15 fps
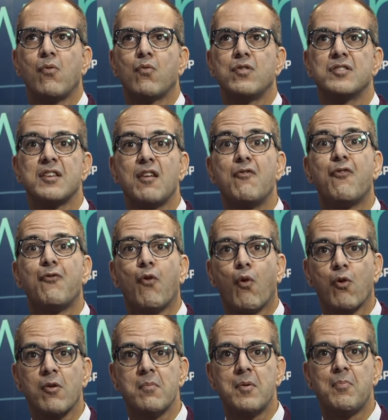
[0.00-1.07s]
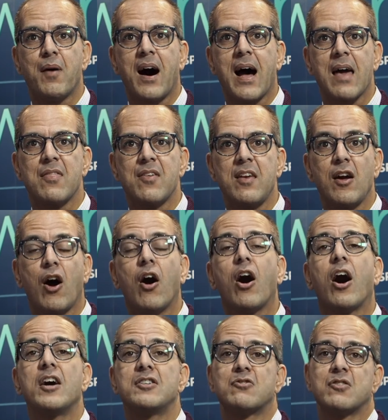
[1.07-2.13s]
was informed by the
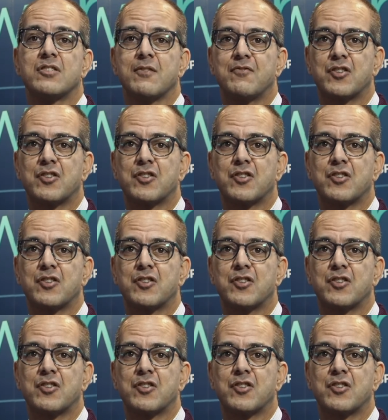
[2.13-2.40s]
hundreds